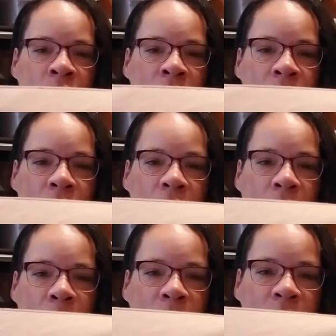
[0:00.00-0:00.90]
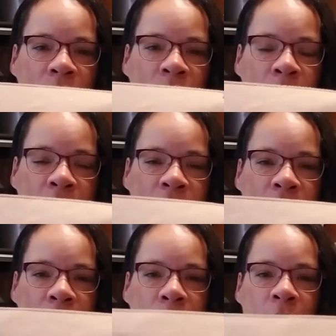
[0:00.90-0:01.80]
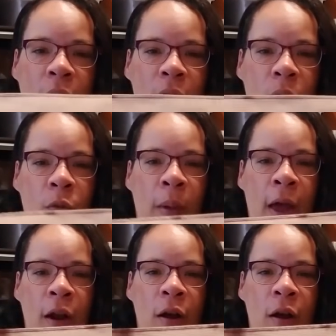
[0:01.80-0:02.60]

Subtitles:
There are a couple of dark spots in there because there was pen